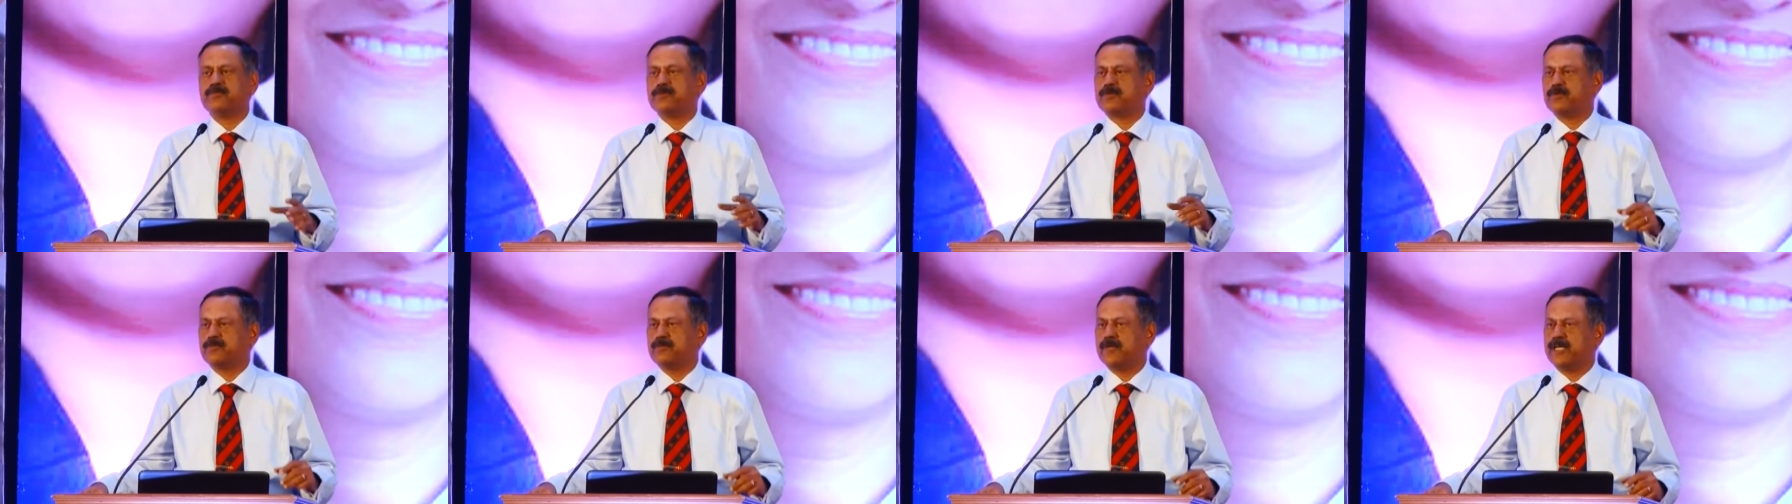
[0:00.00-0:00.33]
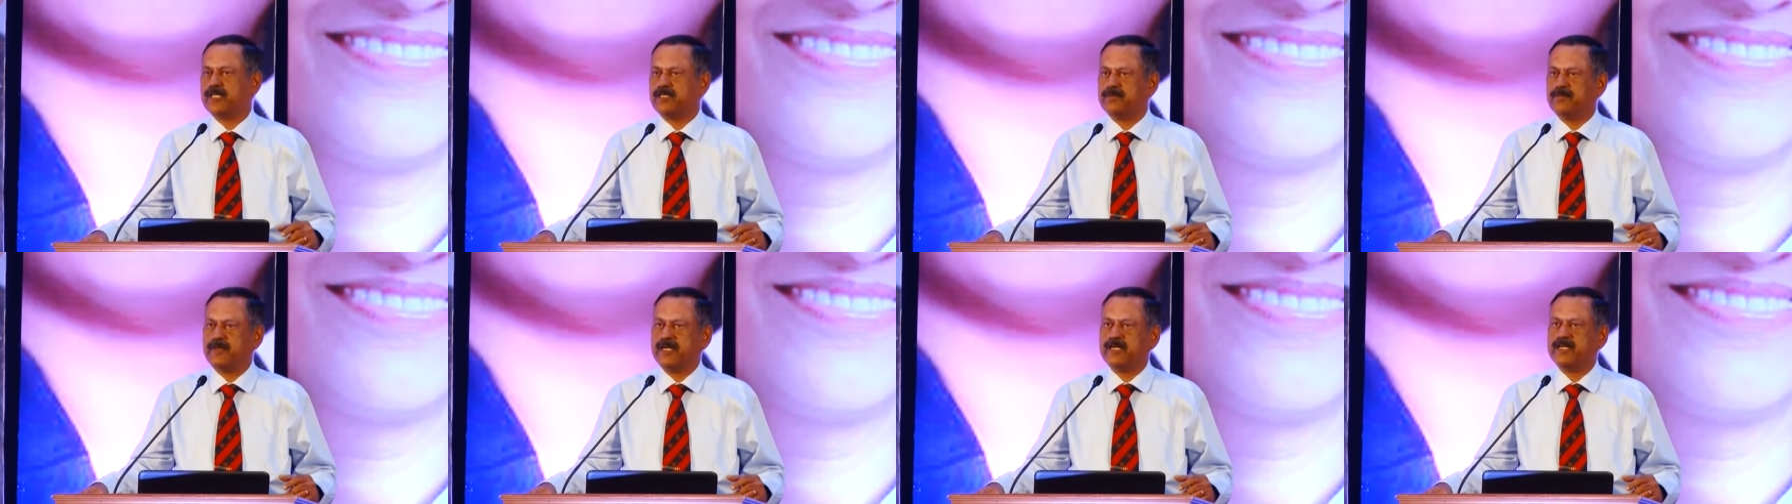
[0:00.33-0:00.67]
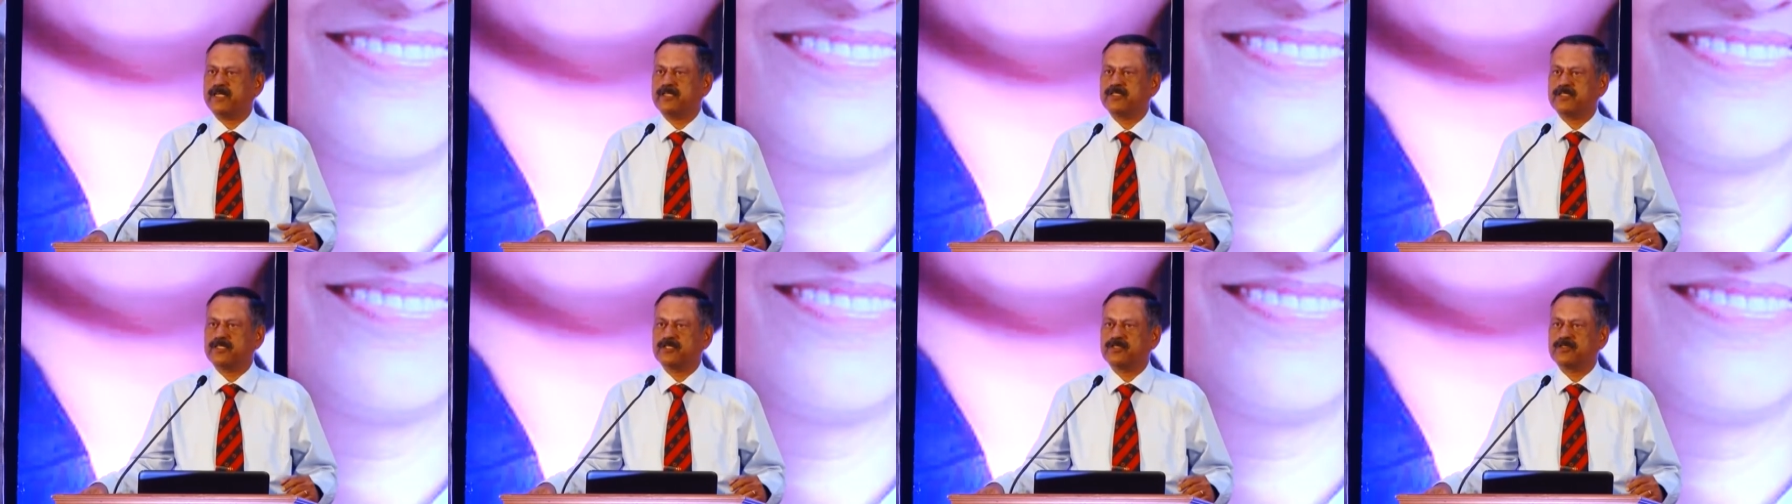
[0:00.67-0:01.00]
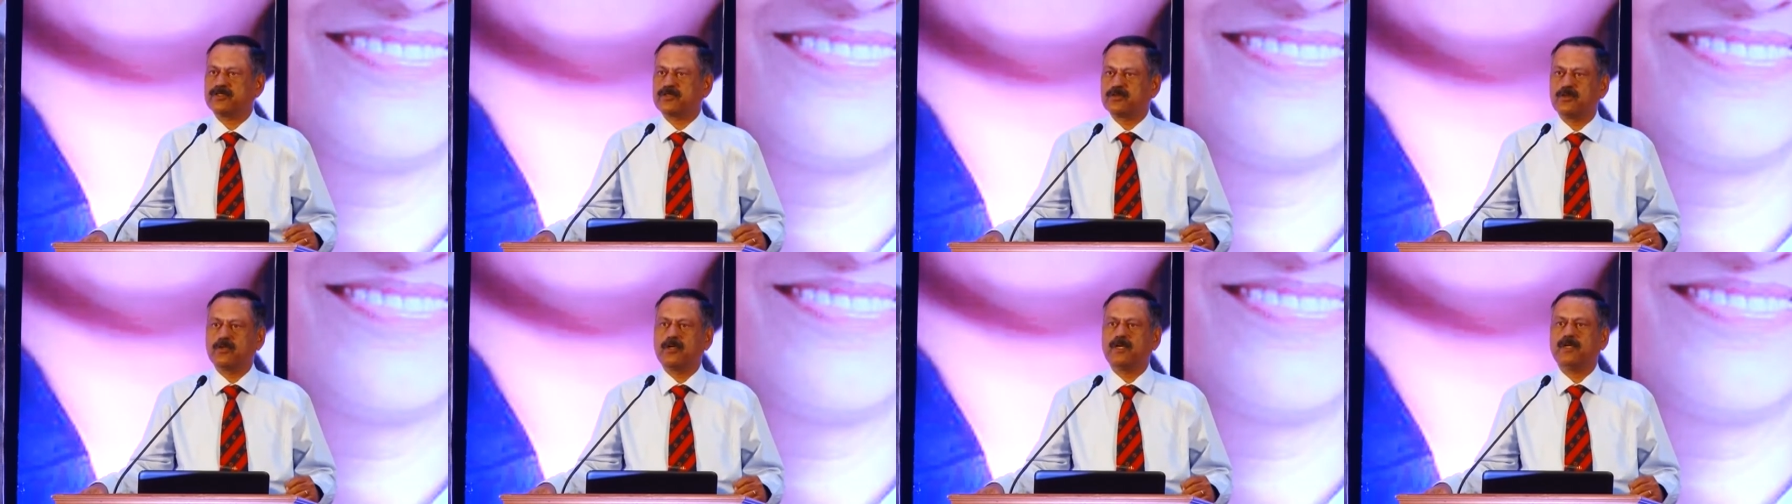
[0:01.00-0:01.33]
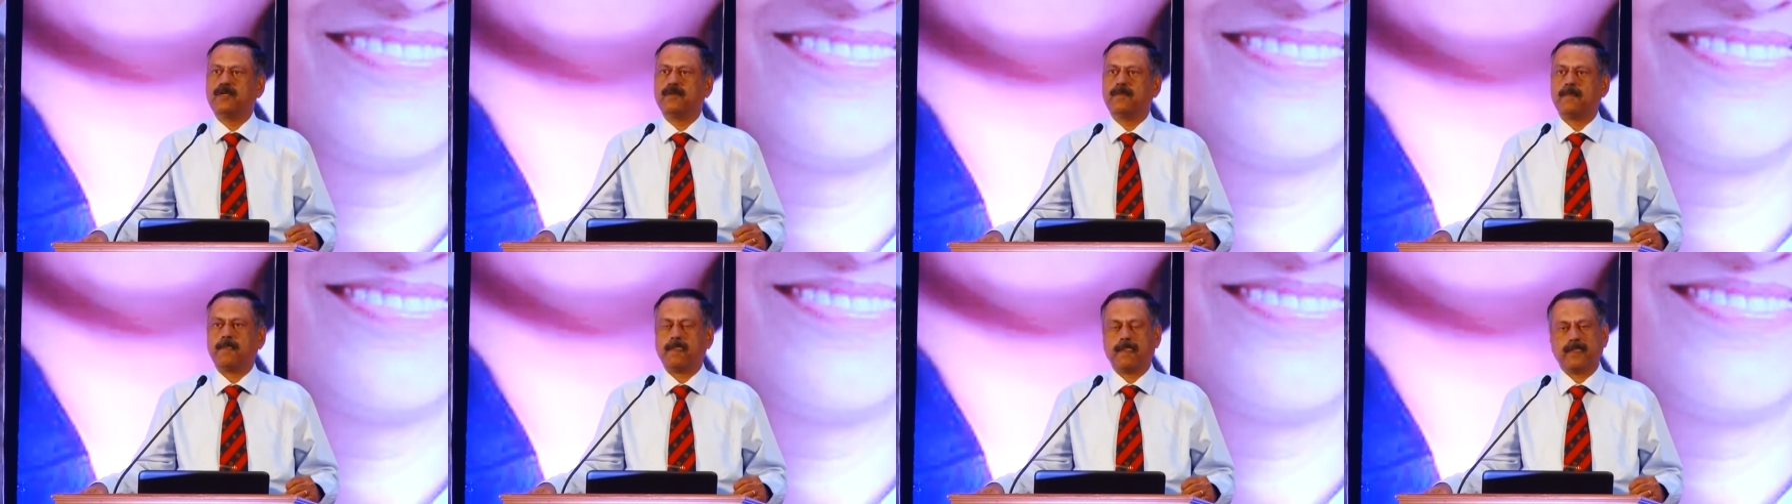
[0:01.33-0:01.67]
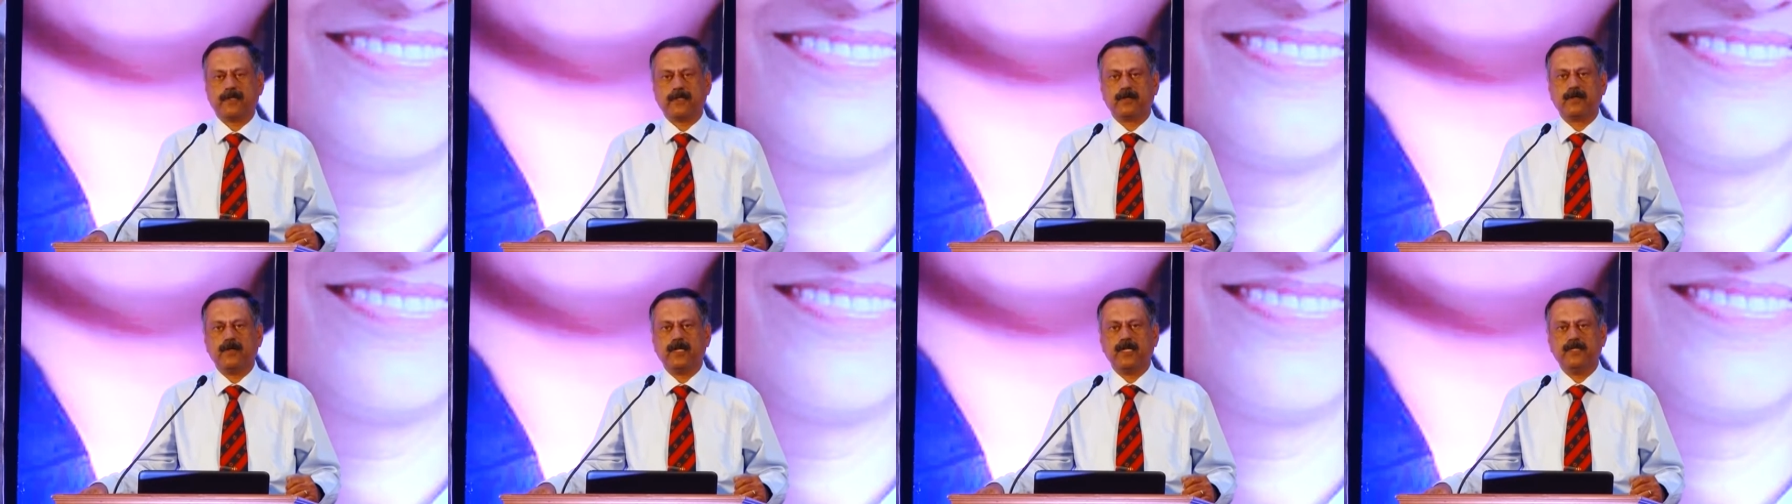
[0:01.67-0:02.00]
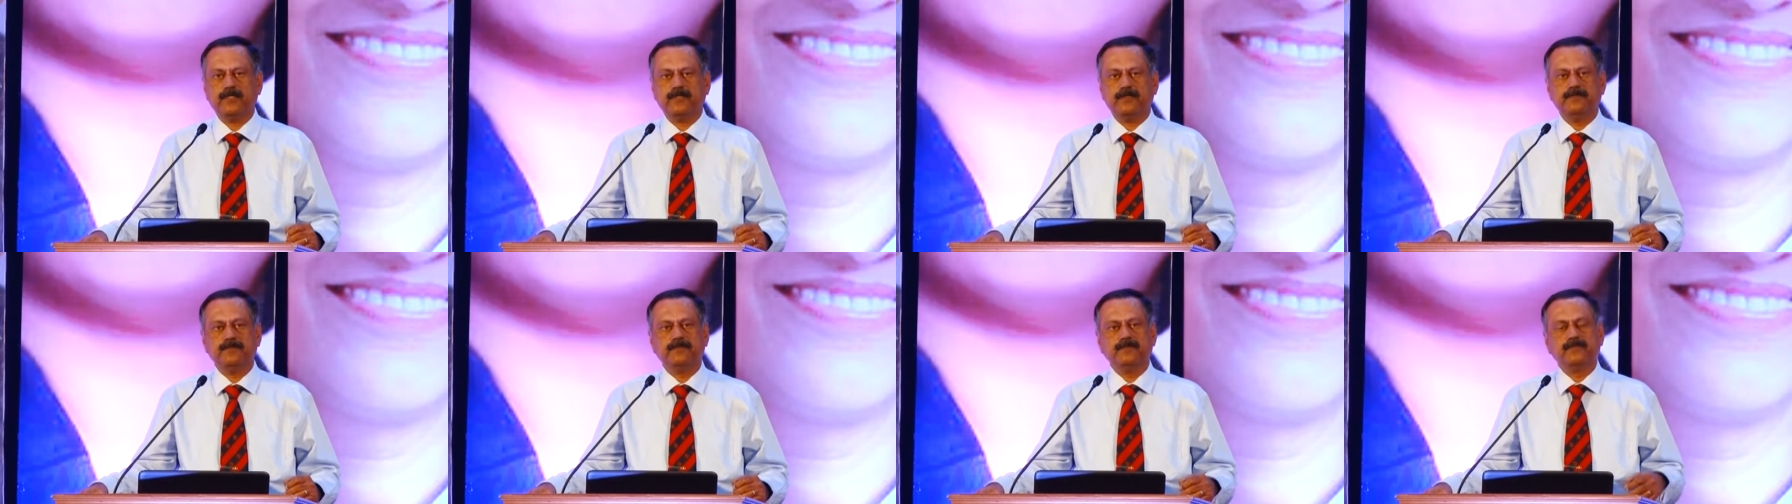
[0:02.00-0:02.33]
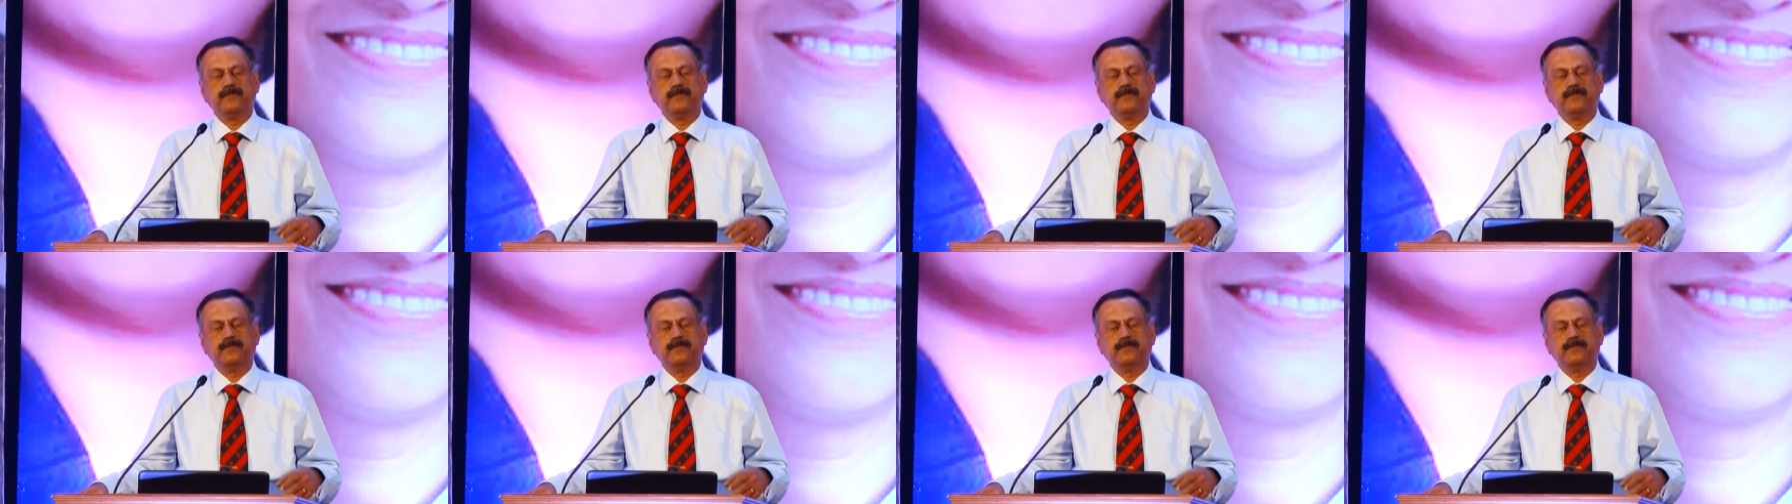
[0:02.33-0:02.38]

through mathematics in school, in college,